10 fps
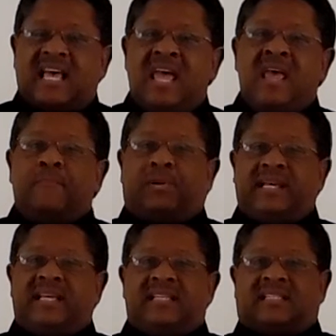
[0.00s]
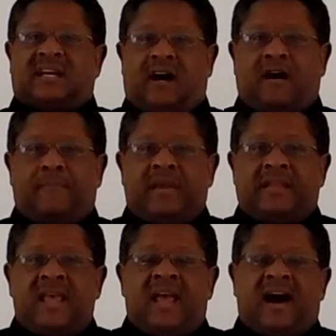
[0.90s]
Uh, please come
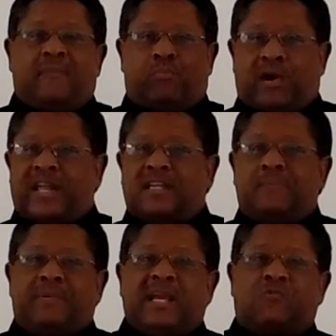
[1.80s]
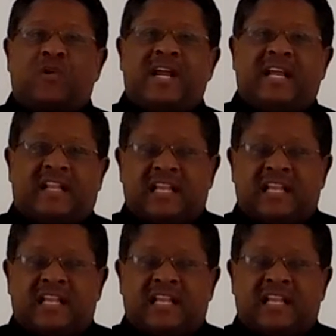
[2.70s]
and uh, bring your big rig.